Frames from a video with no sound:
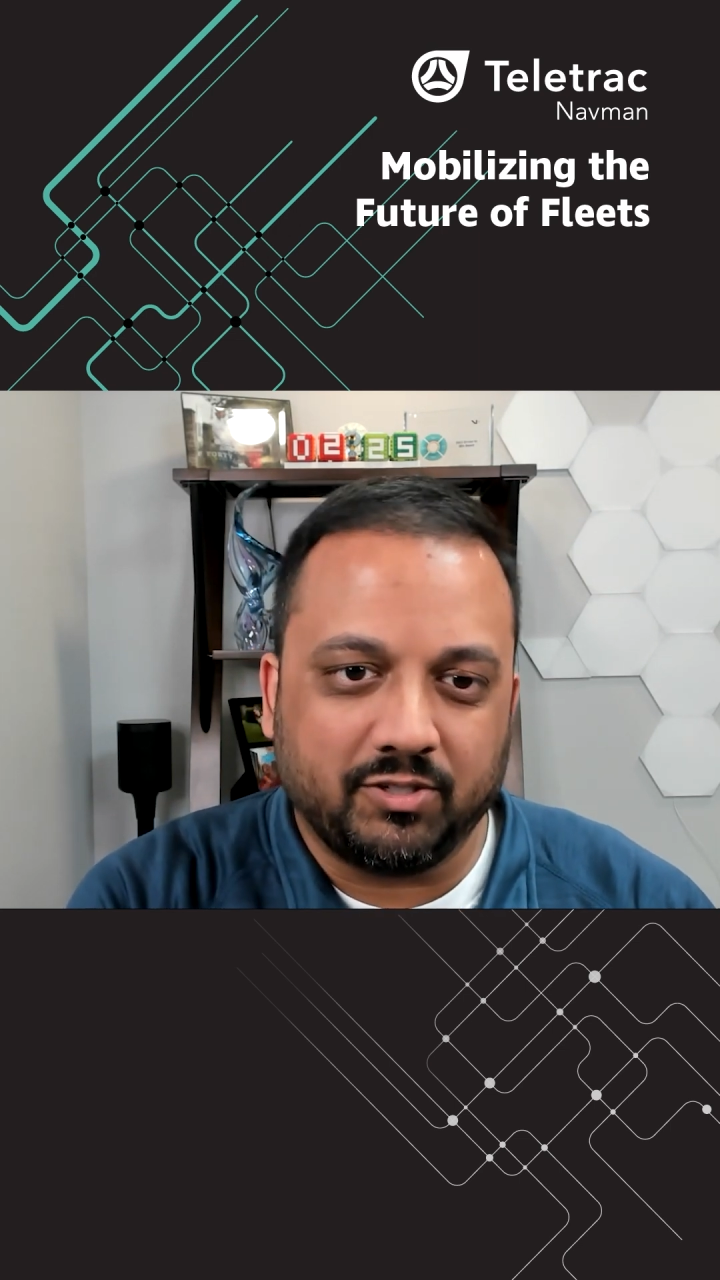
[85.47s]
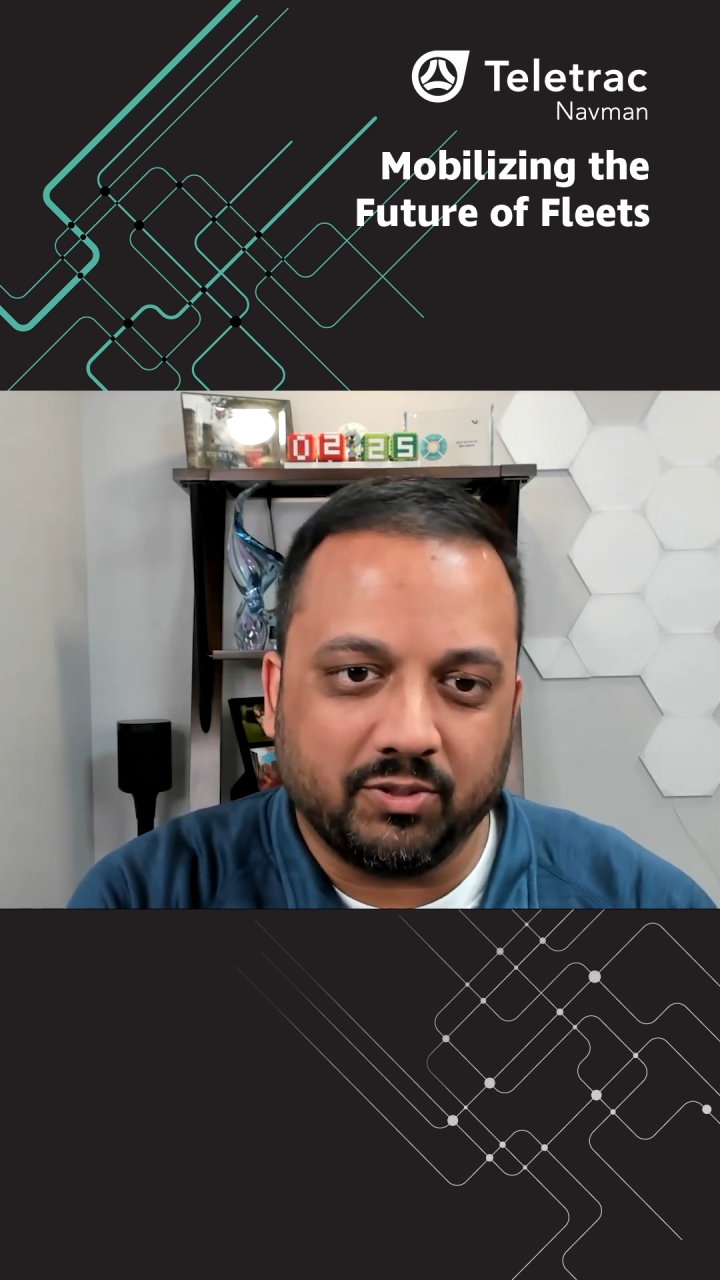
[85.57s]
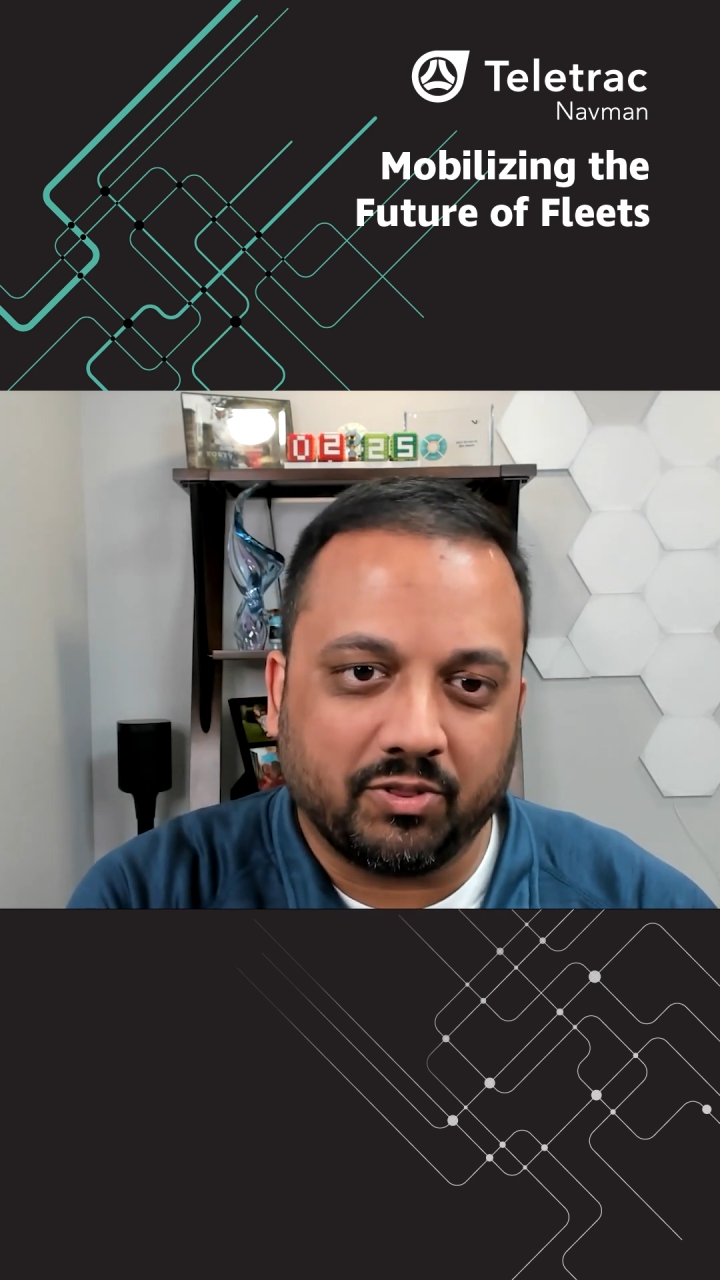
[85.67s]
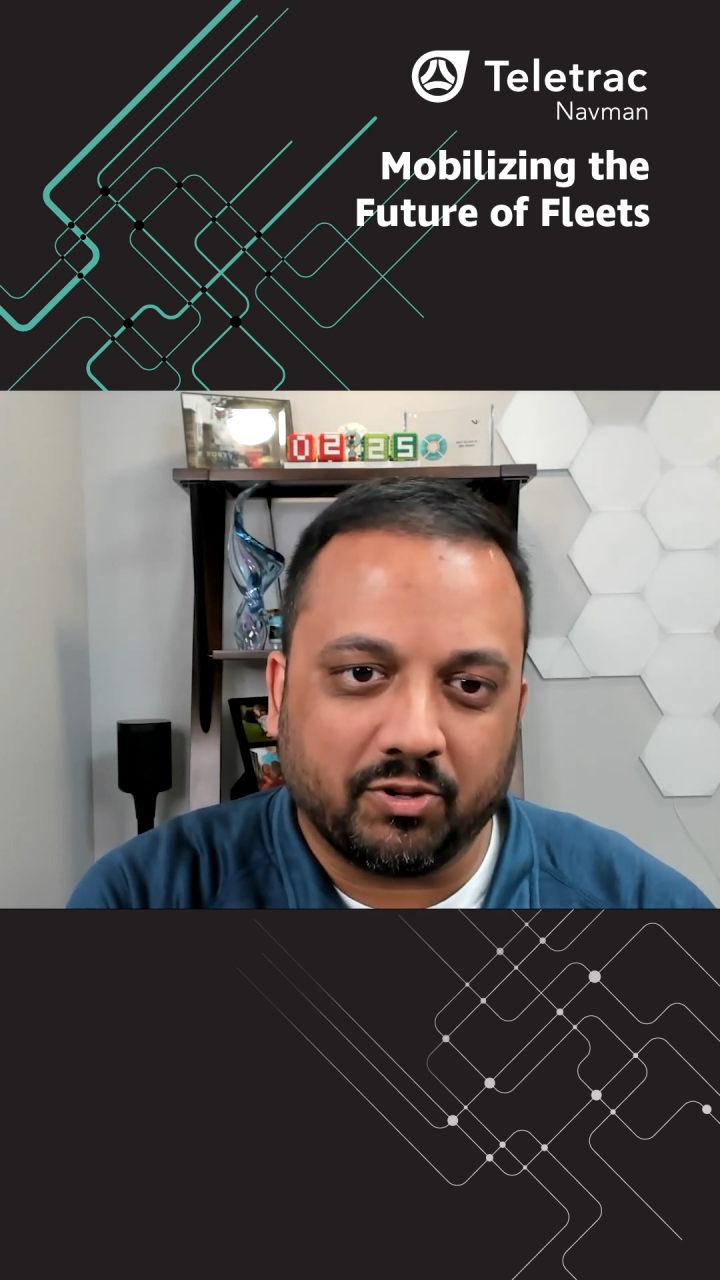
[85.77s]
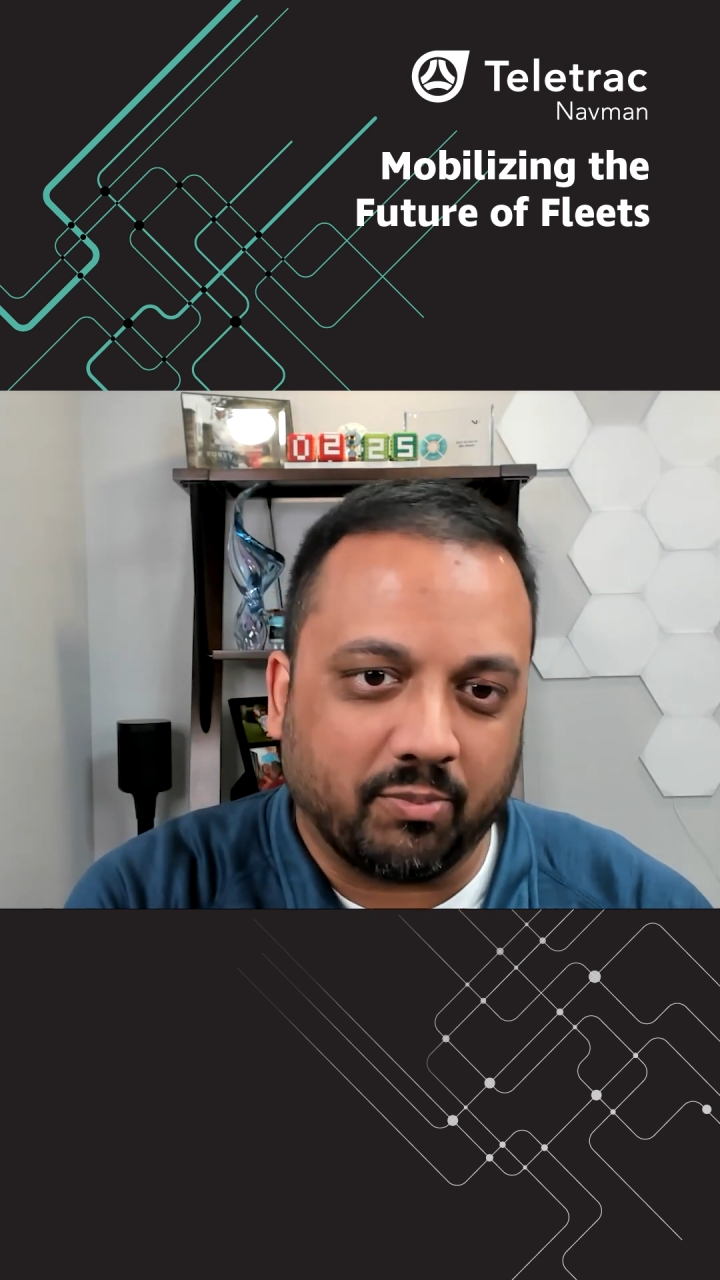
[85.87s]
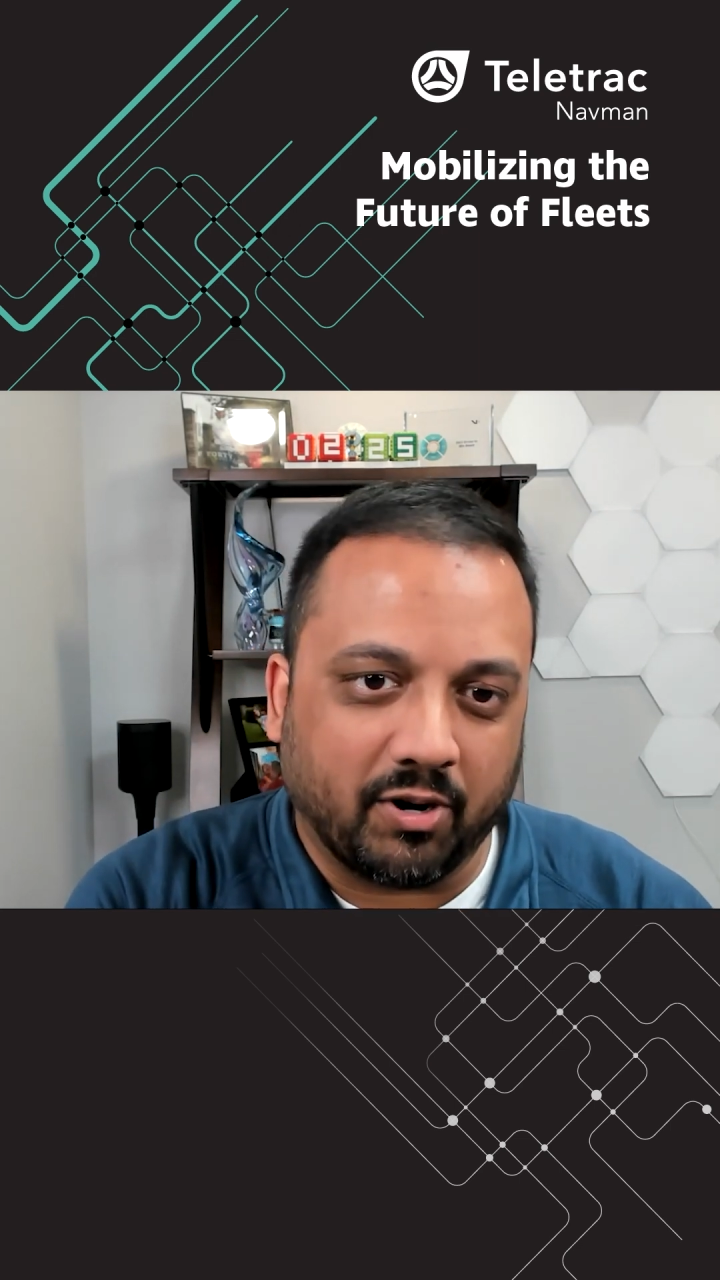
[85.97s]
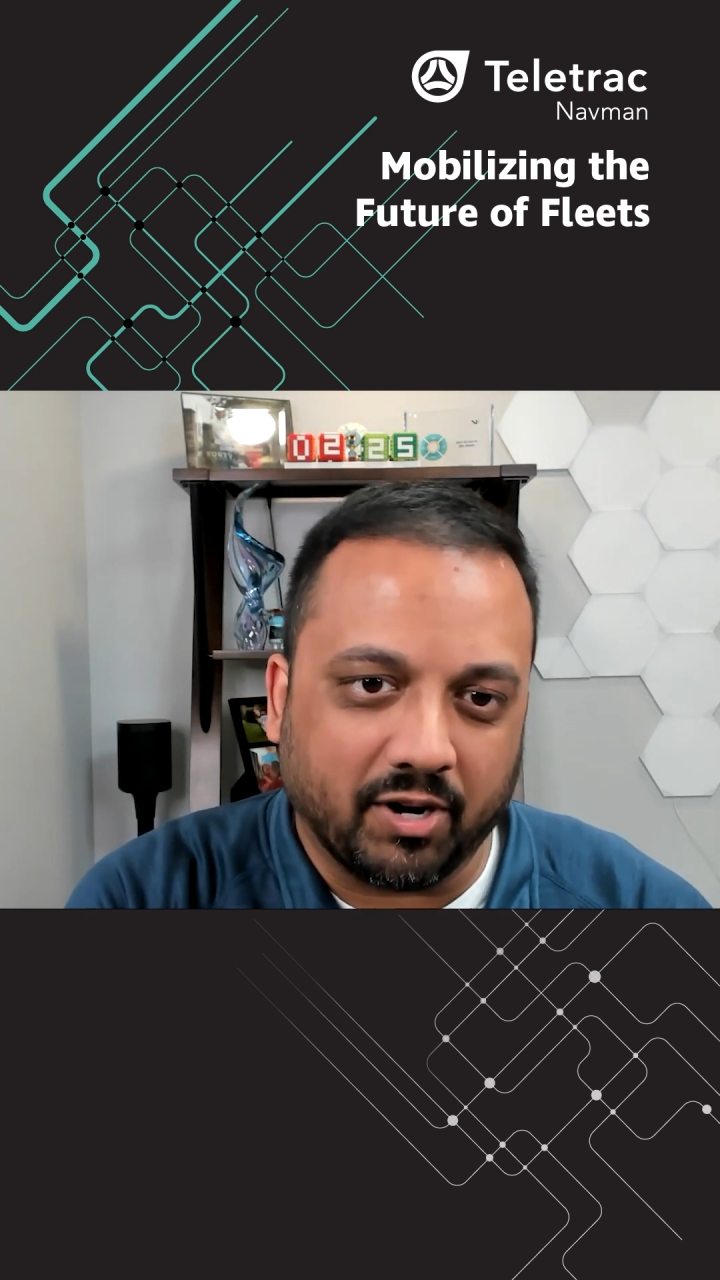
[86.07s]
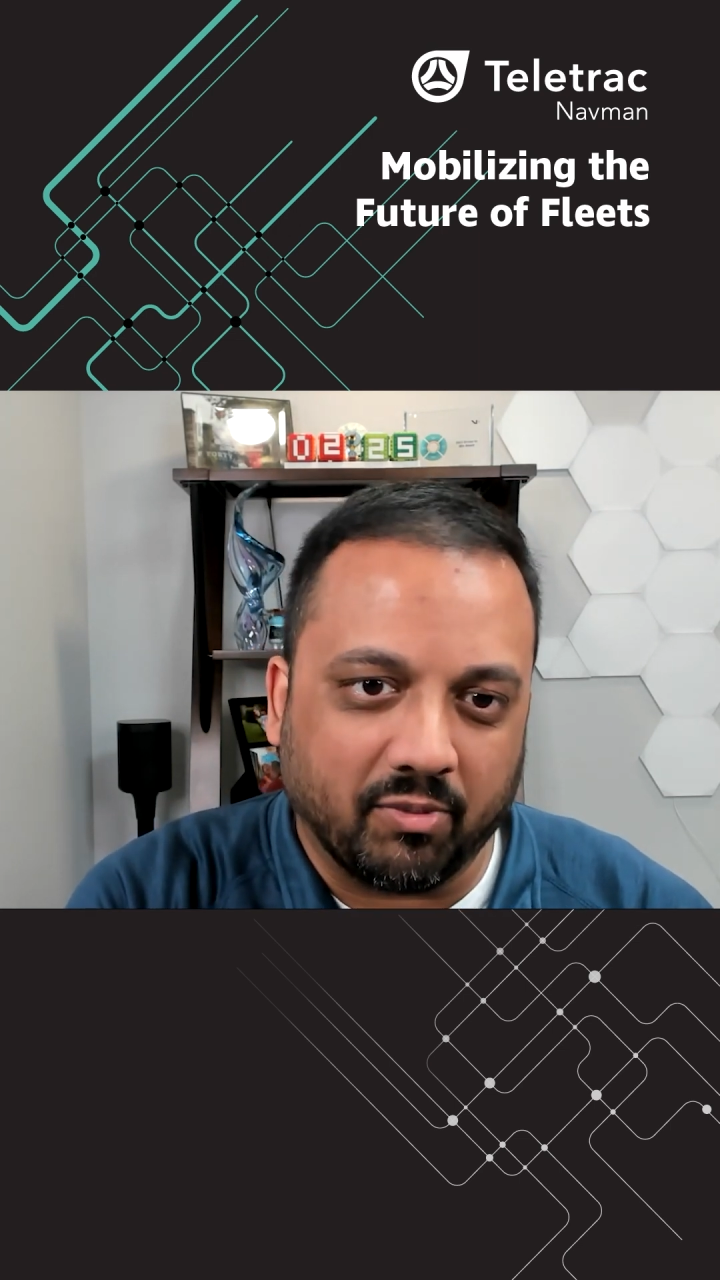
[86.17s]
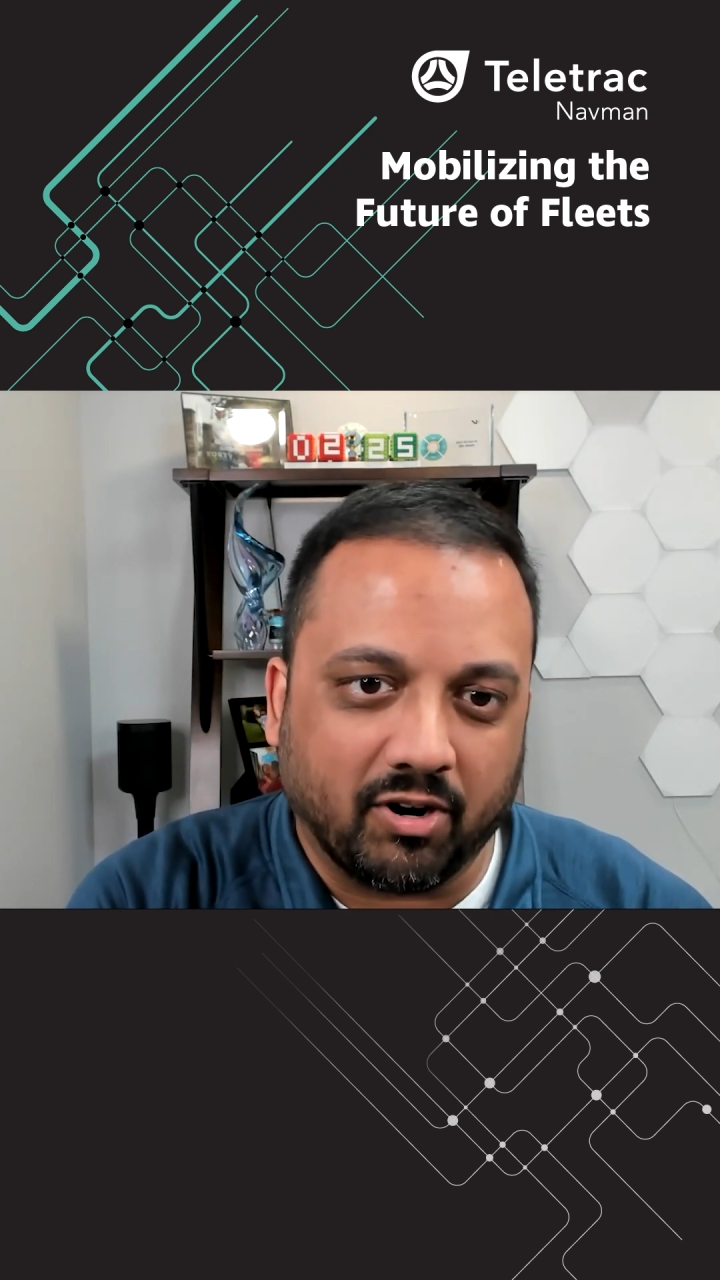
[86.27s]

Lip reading: to a third party